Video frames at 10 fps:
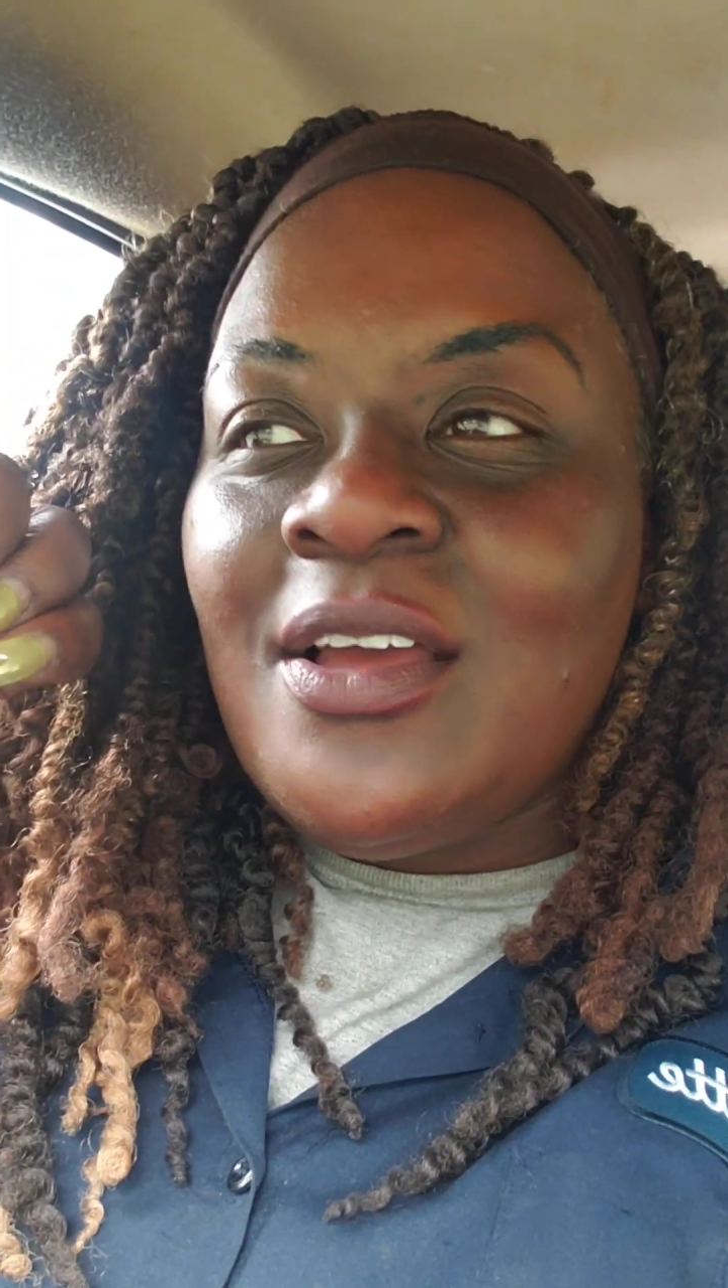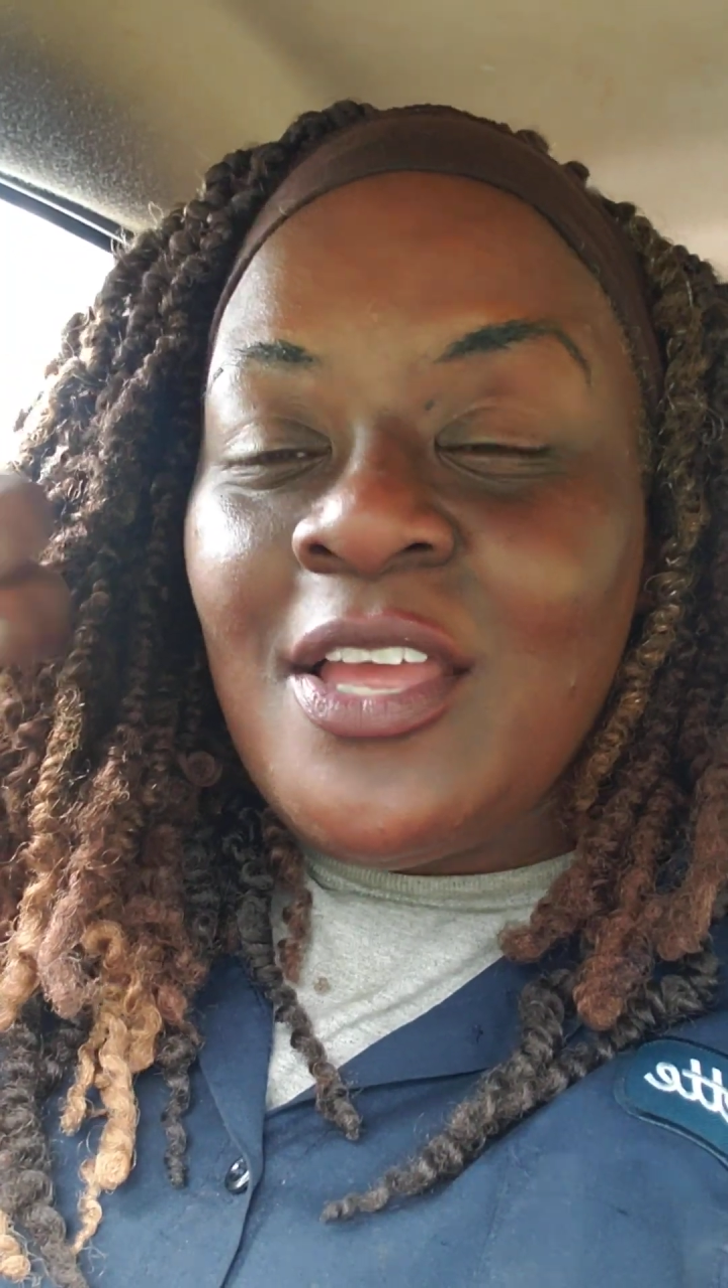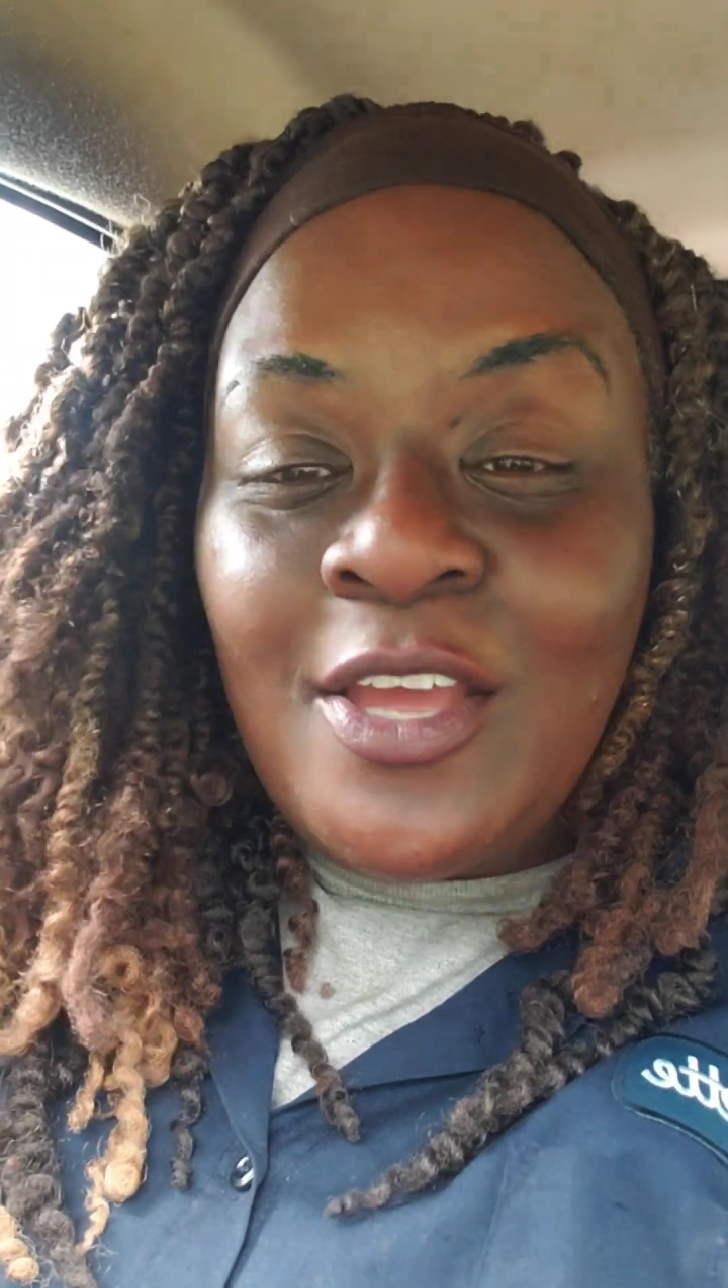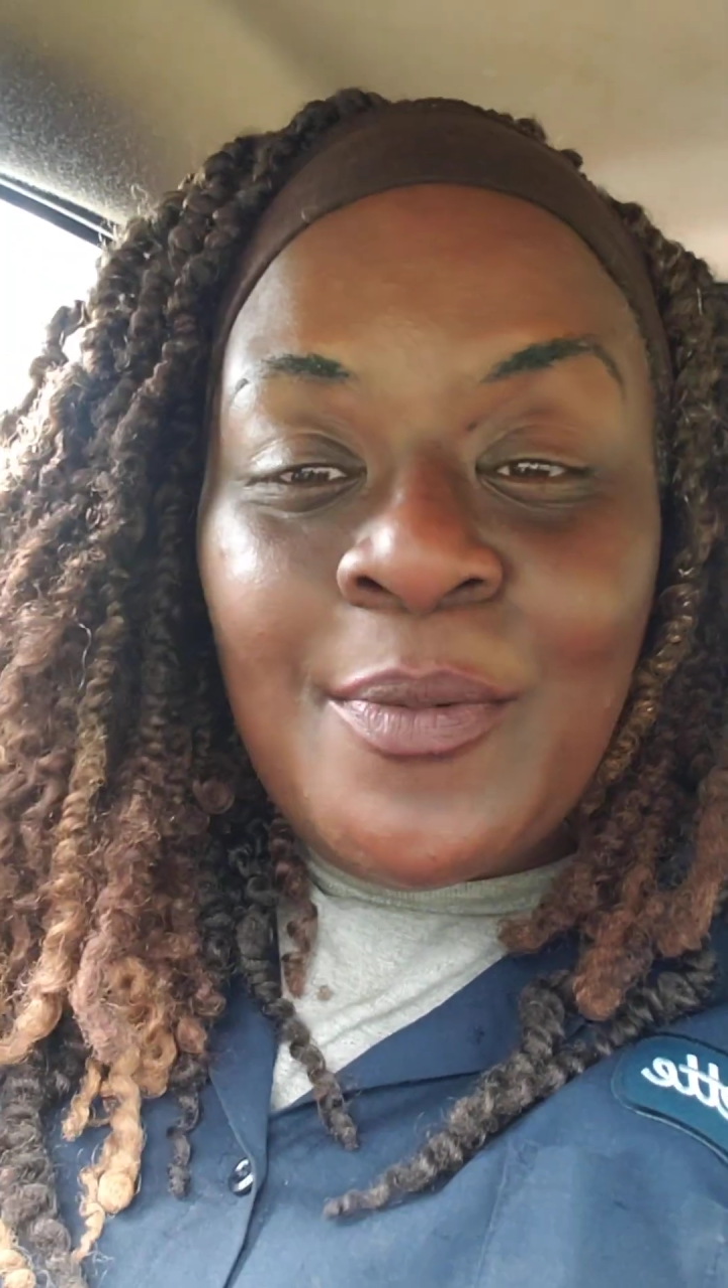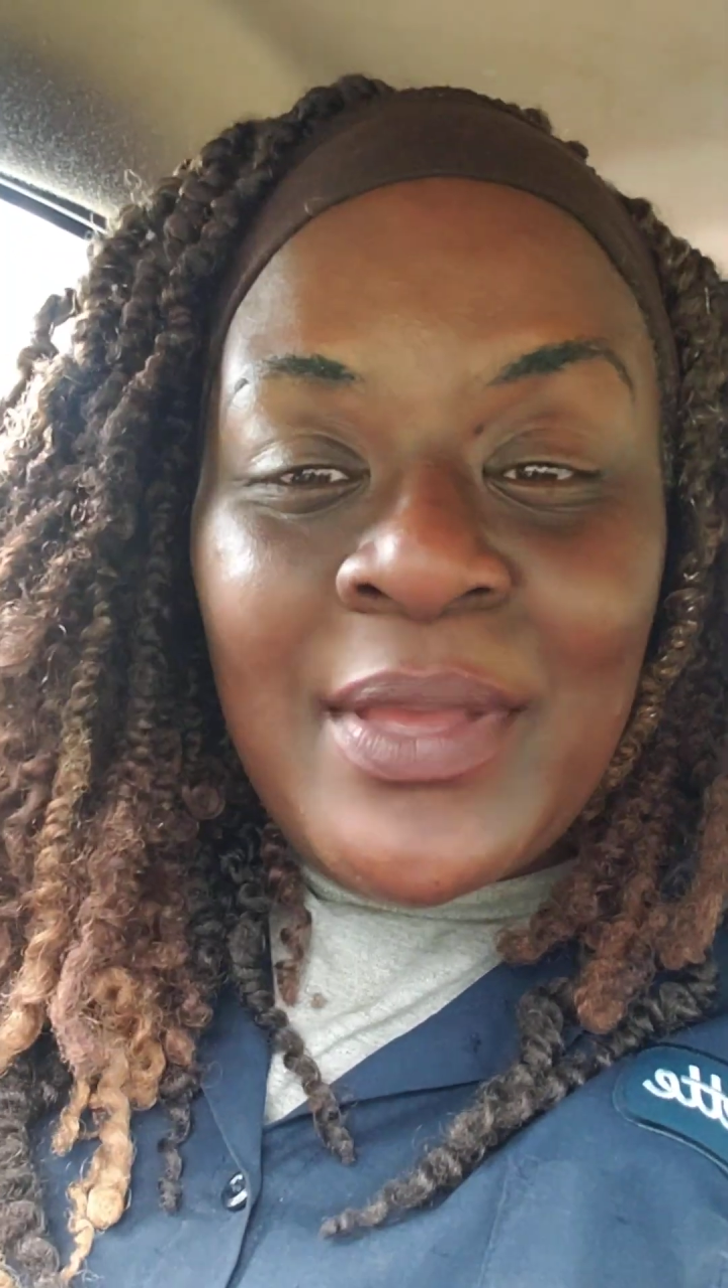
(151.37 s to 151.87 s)

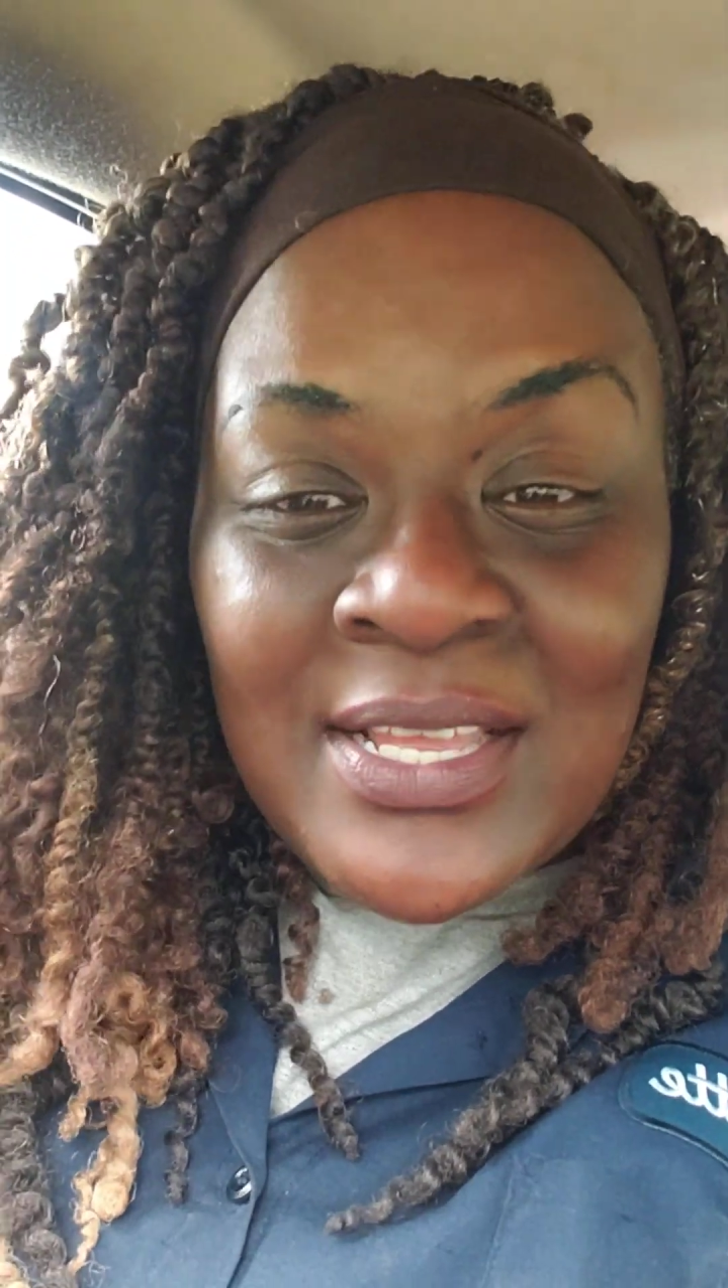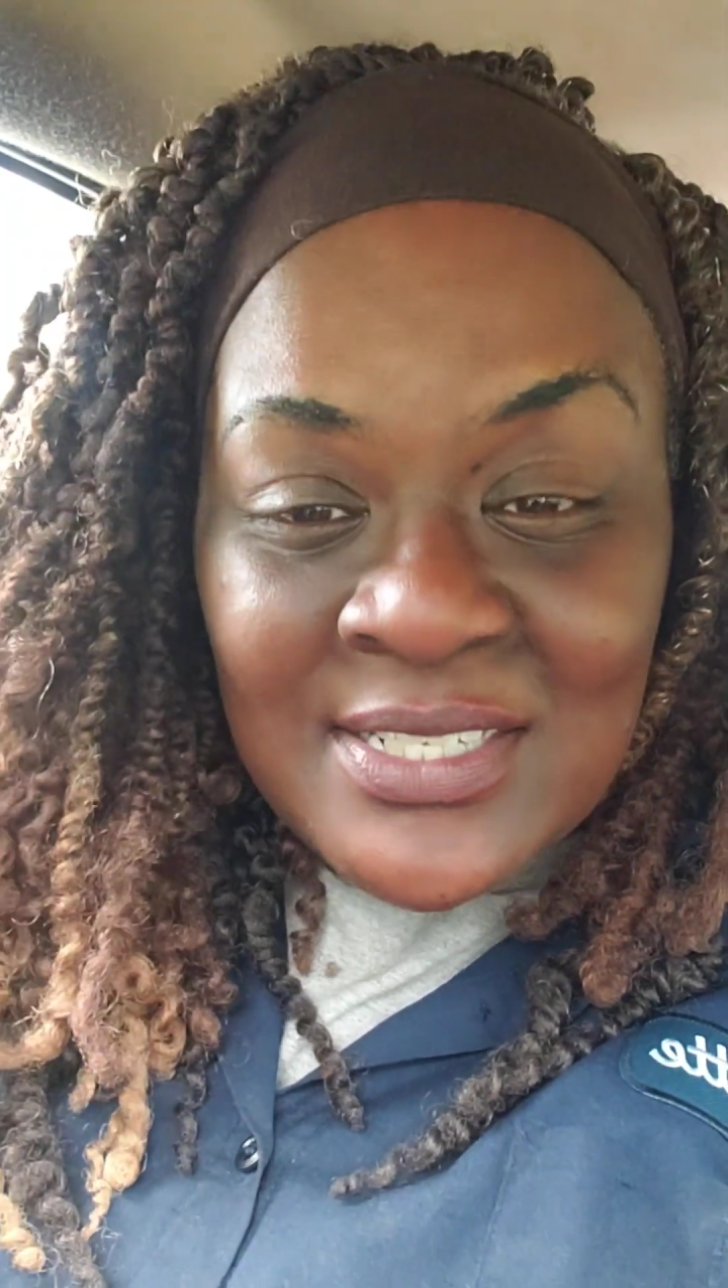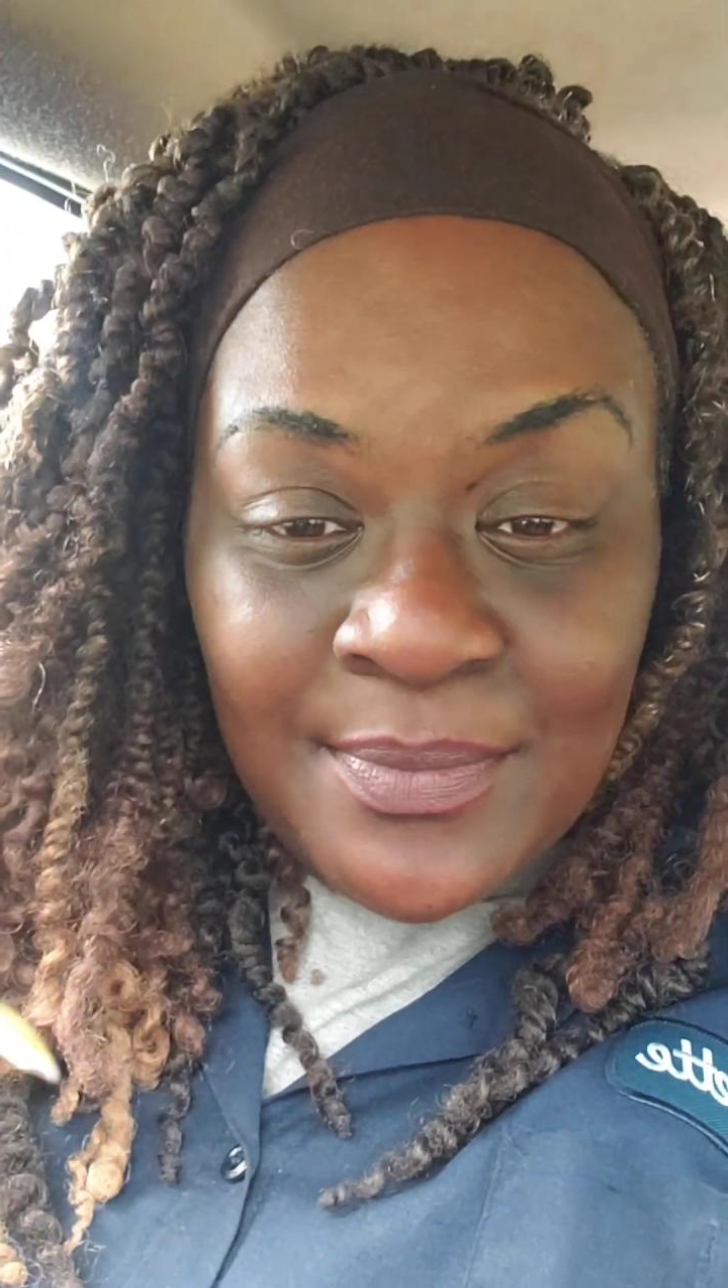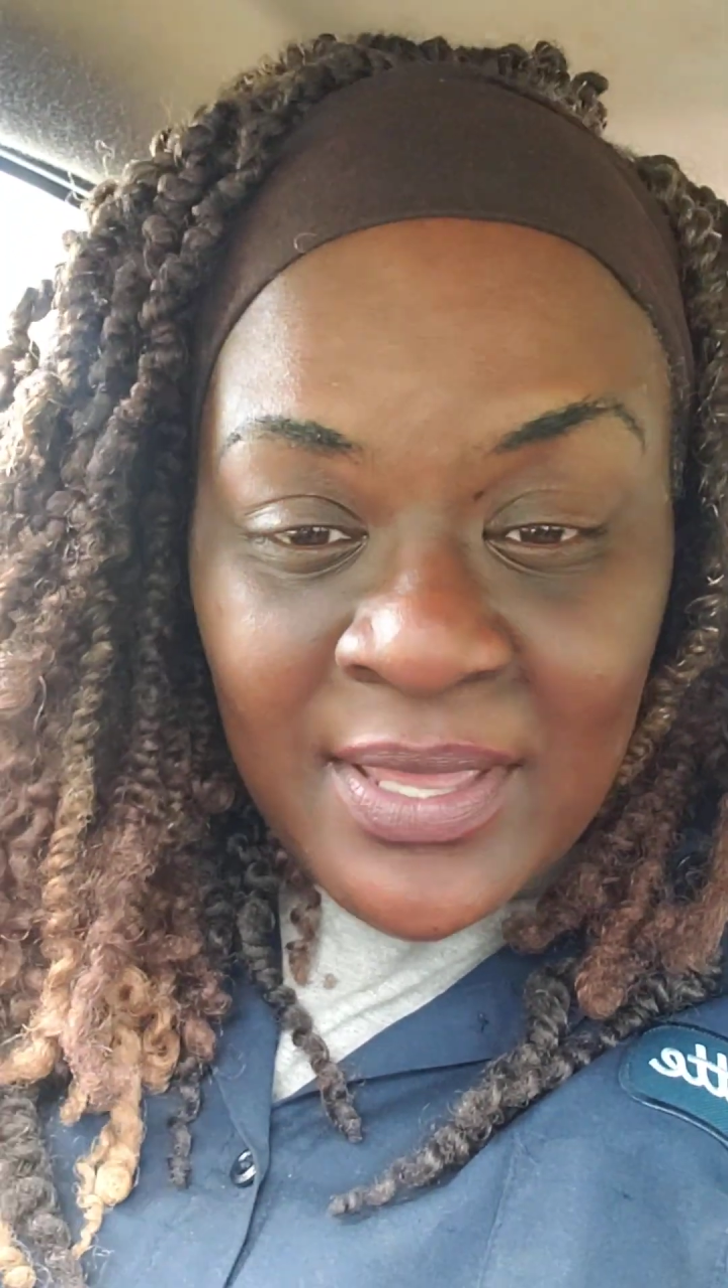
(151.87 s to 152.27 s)
him as